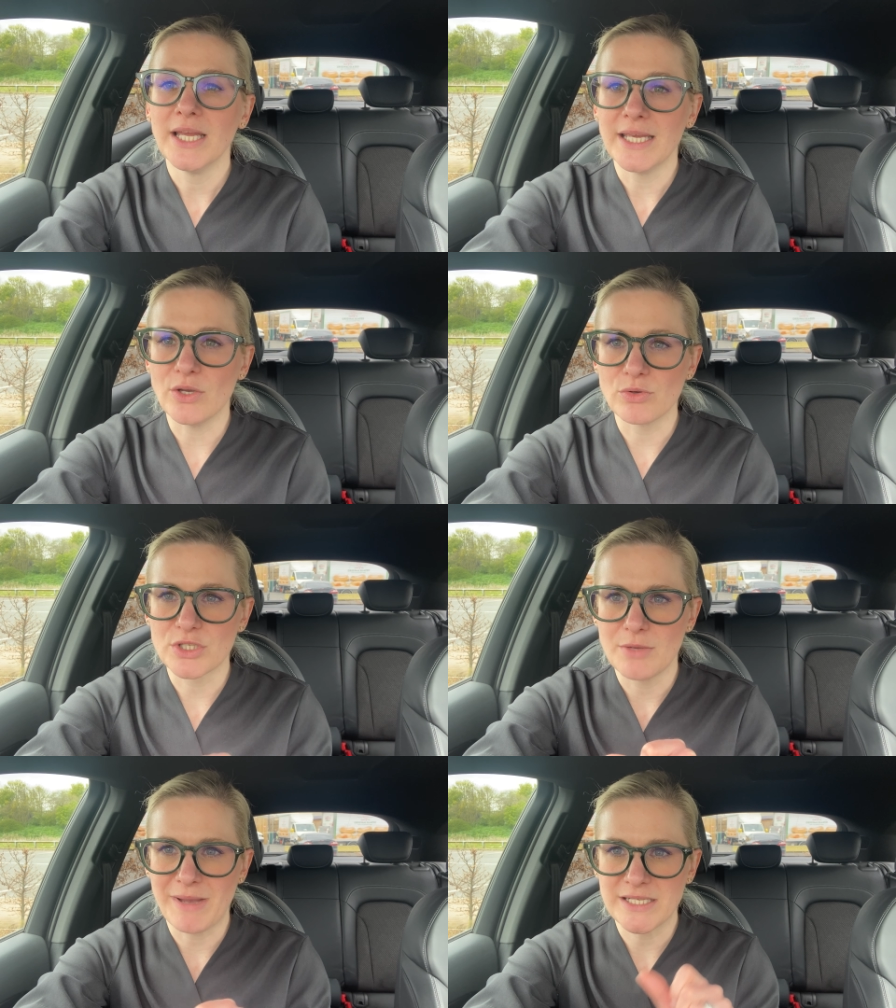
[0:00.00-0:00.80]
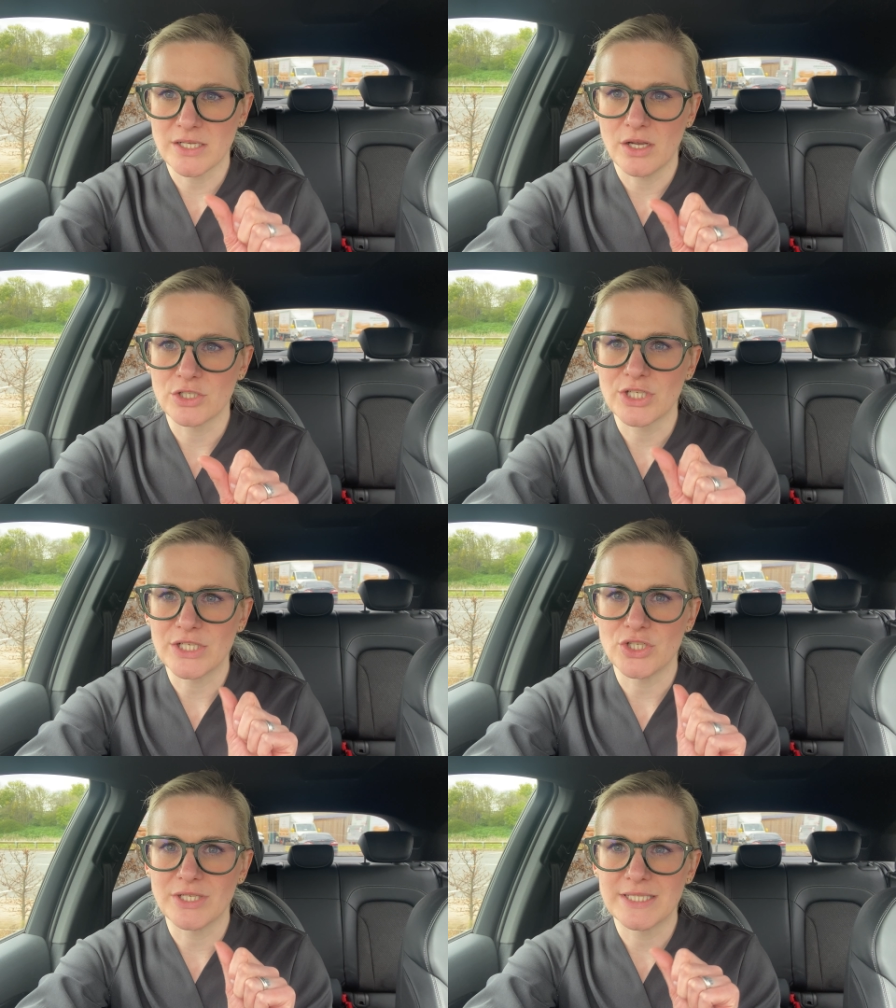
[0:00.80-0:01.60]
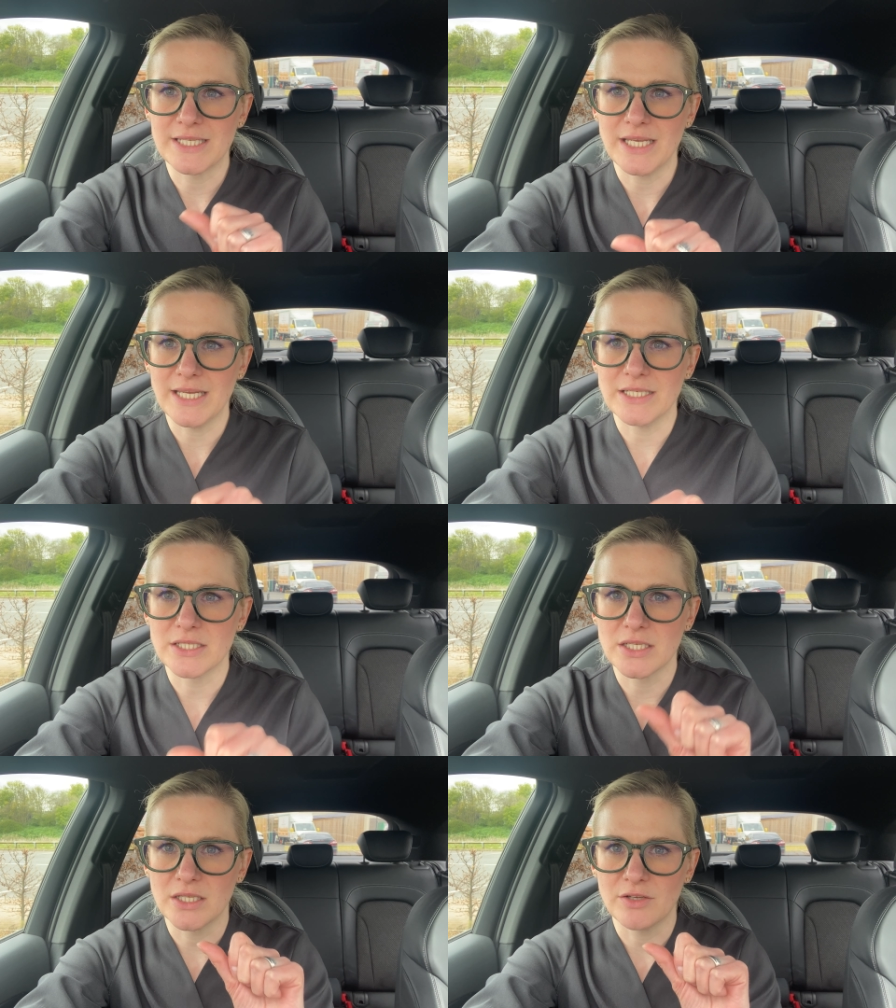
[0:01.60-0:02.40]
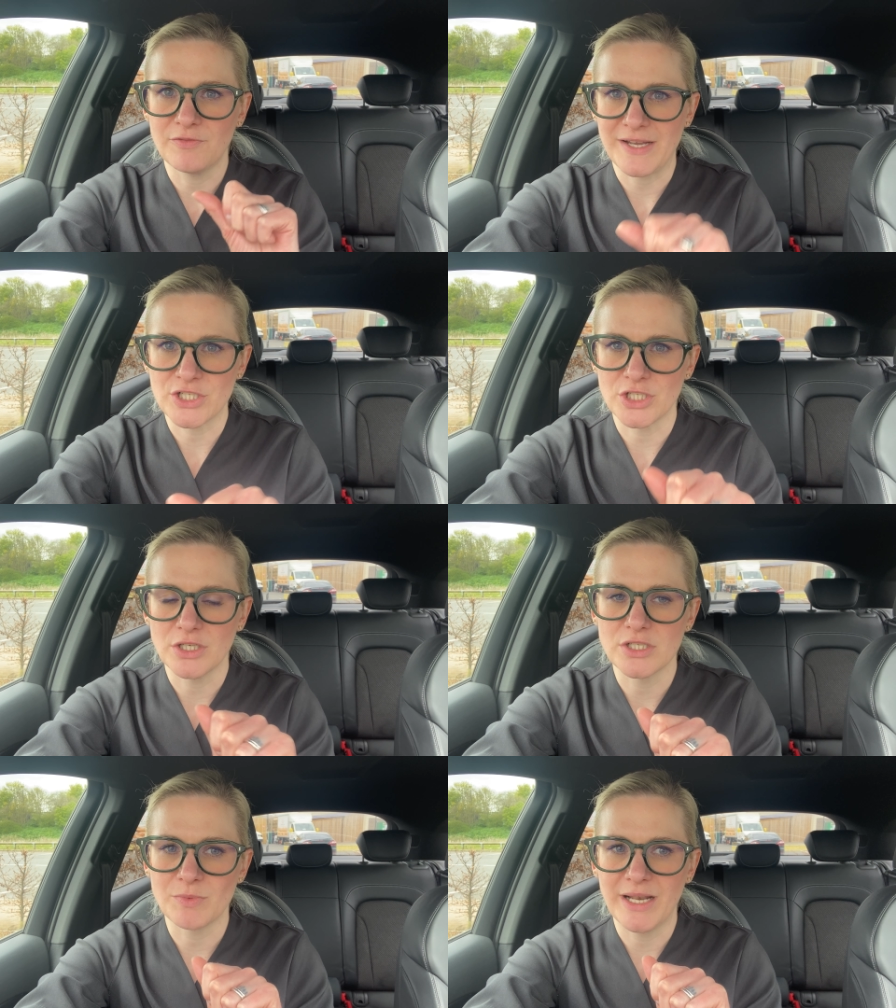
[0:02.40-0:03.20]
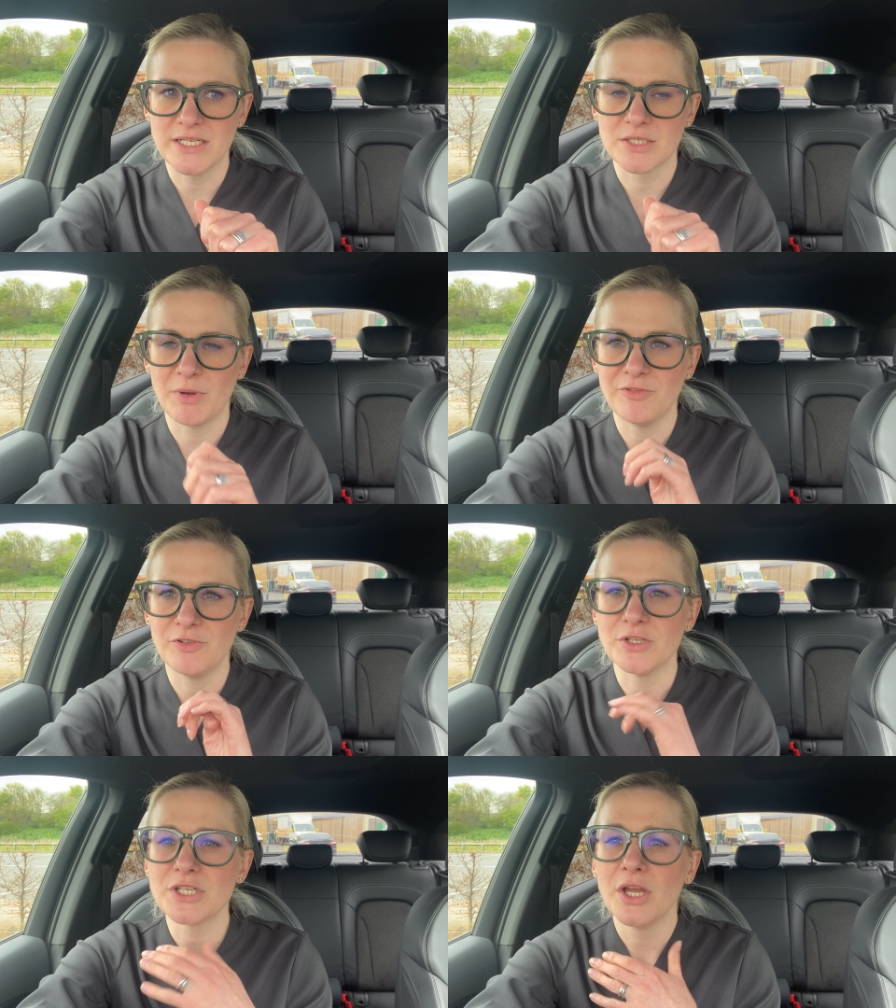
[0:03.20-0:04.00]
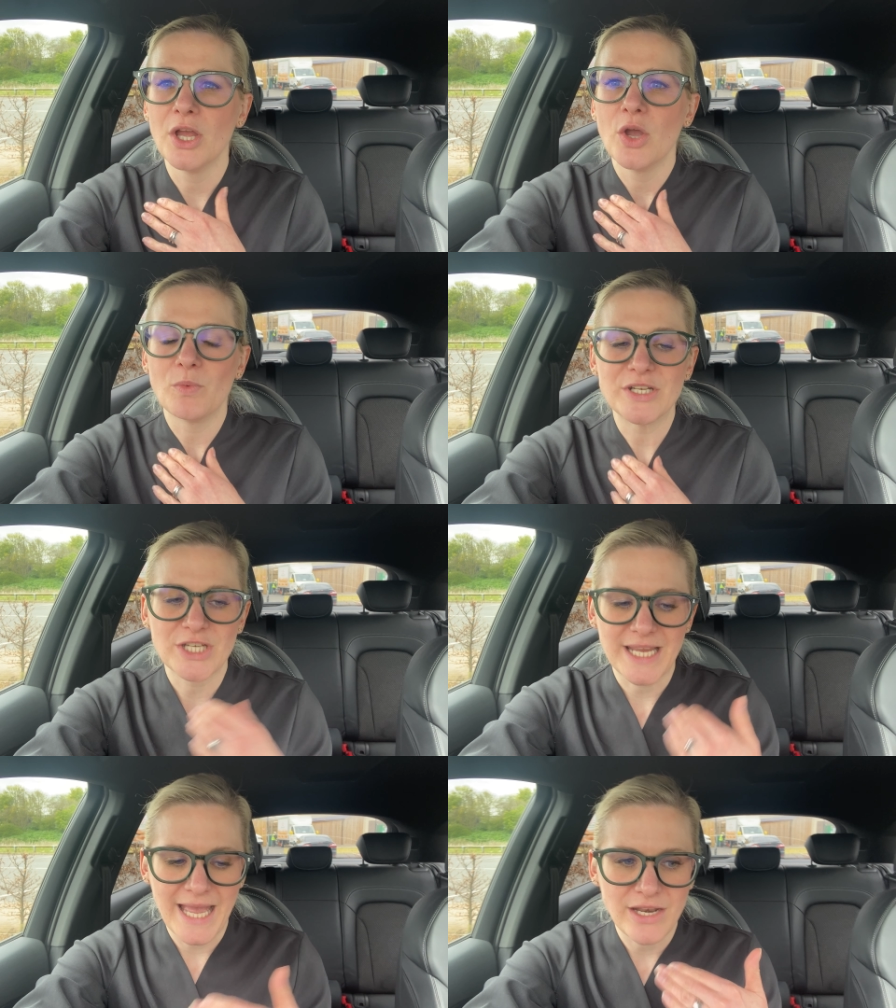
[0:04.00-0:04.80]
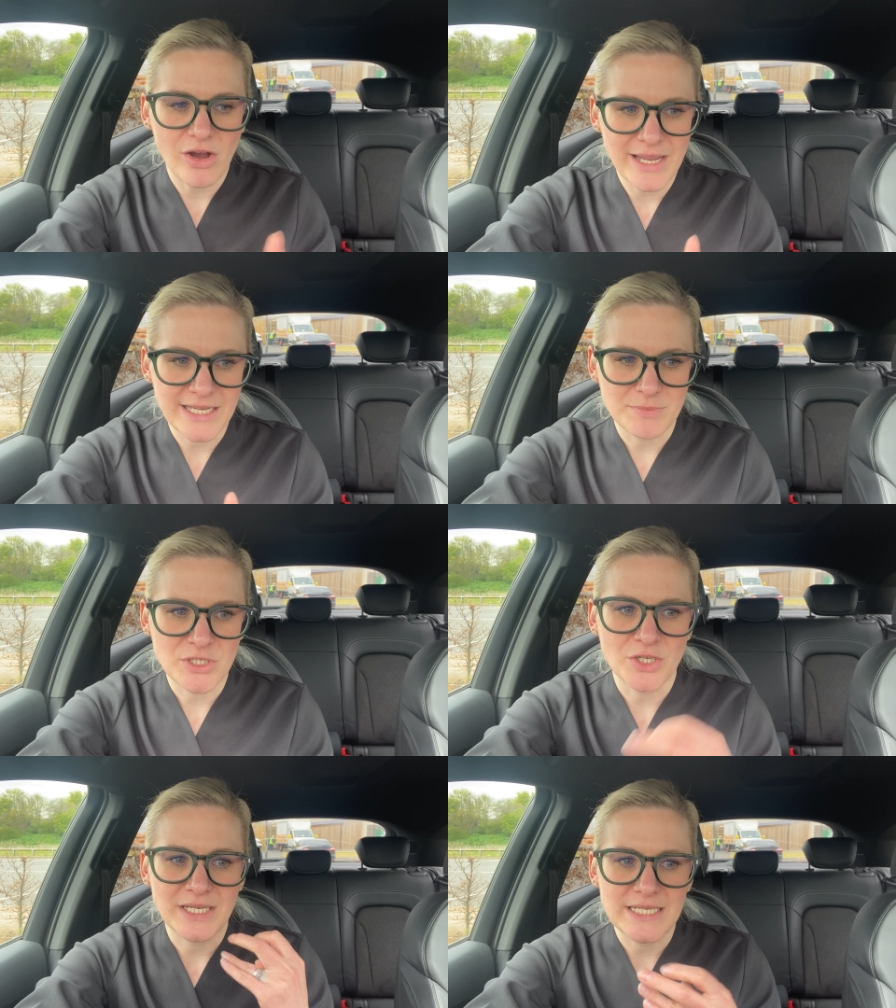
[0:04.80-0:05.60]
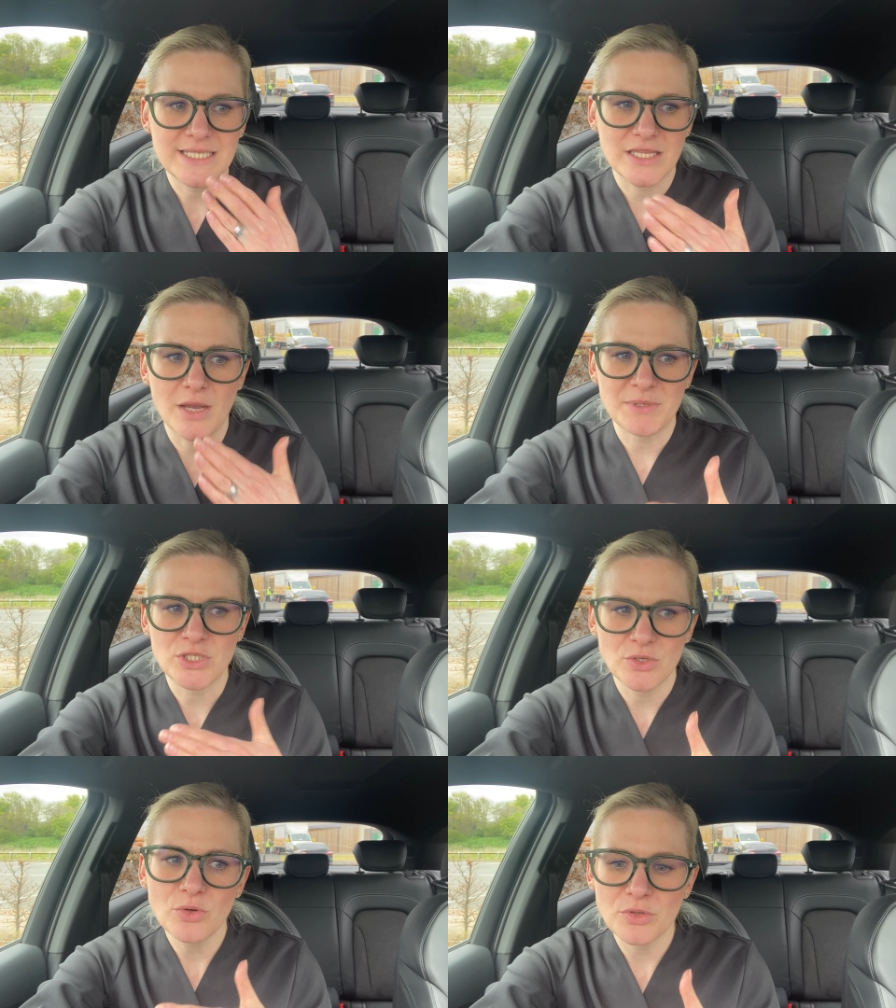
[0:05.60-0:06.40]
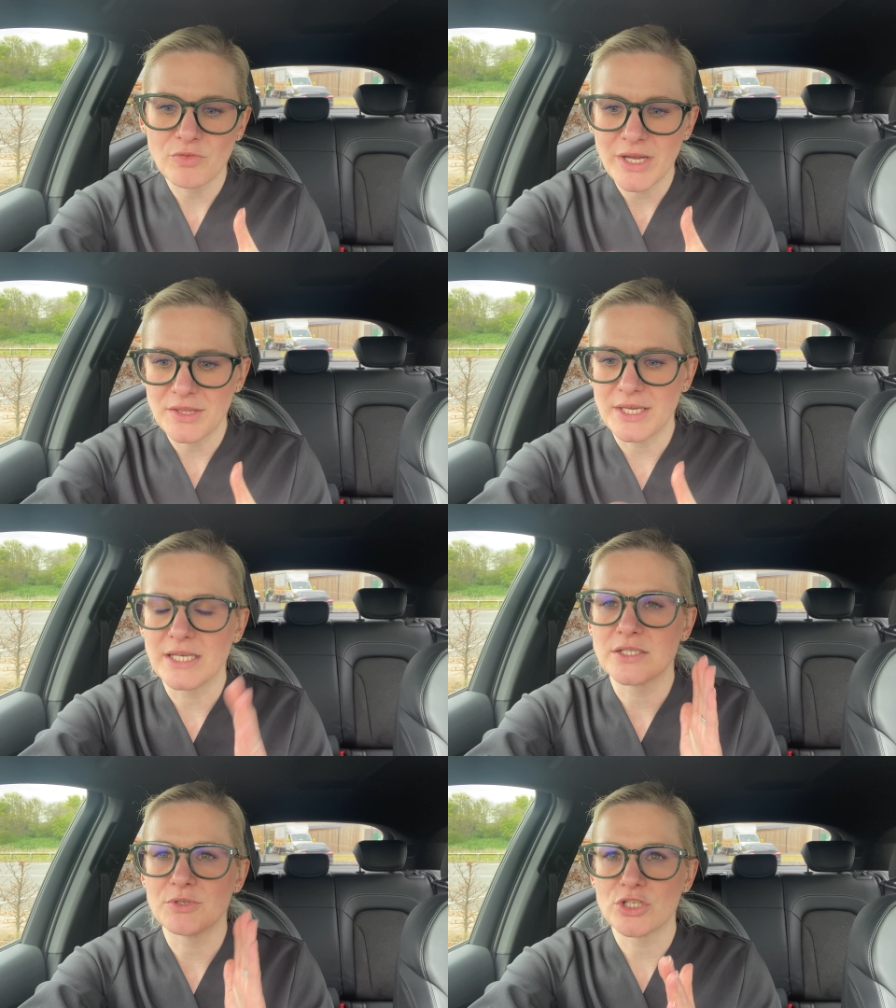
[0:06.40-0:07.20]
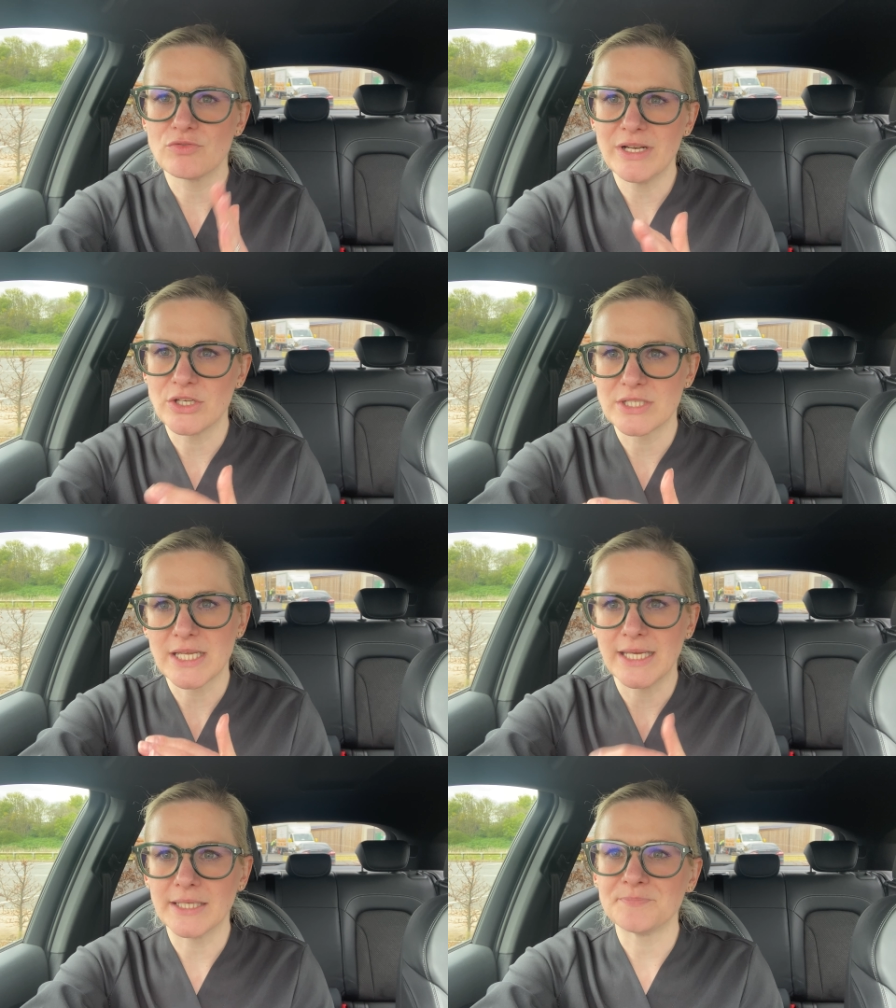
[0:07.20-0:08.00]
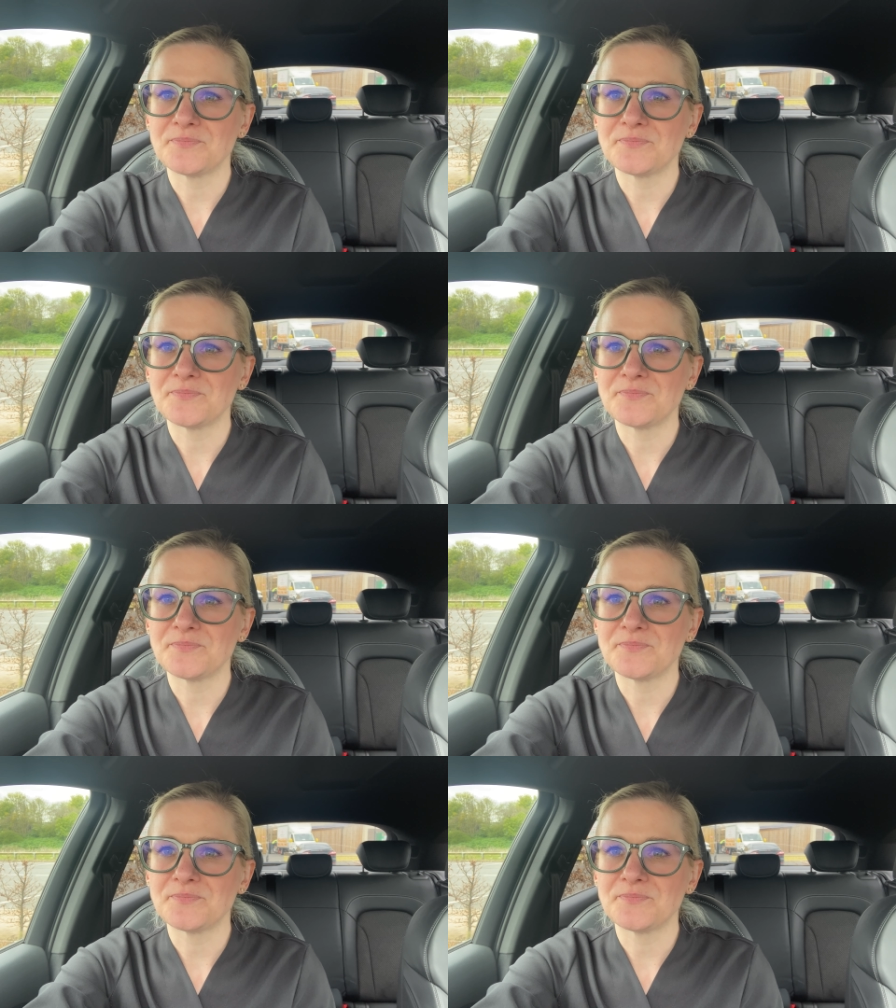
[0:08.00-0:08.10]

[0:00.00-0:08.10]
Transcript: He also massaged, as you could see, into the fascia as well, into my foot, which again, I had been doing. And he said that I've been doing all the right things, which is really good to hear.